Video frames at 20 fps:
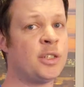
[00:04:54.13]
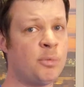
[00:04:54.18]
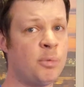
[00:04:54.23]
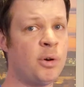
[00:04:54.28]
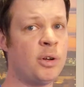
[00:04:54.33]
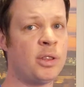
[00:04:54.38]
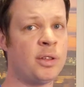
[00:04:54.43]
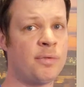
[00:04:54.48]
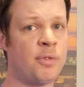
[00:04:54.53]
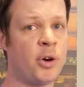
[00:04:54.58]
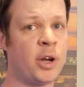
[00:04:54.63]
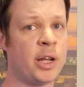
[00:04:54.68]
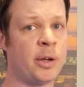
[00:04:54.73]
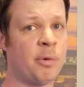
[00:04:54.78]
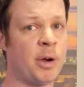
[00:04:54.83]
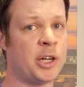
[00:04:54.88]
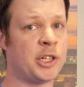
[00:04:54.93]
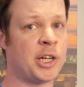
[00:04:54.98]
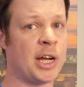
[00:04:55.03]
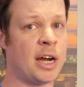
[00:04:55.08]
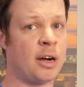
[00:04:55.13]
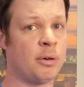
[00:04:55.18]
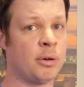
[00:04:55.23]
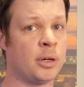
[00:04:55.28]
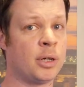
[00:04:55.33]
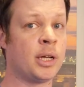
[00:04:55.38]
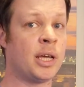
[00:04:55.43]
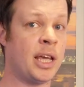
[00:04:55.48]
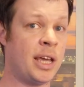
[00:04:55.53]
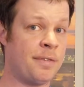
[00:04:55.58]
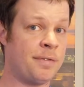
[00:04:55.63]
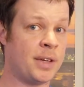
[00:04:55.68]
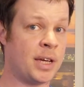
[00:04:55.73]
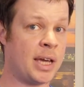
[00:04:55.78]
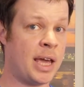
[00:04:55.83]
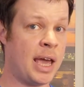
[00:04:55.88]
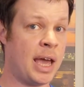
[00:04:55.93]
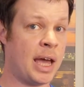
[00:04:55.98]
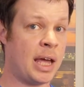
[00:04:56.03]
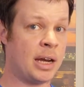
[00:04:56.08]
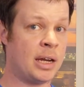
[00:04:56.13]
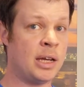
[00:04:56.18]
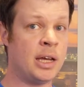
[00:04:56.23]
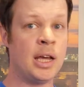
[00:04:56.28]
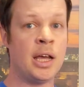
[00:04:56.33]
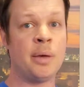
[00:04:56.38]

it's worth avoiding rush hour if you can,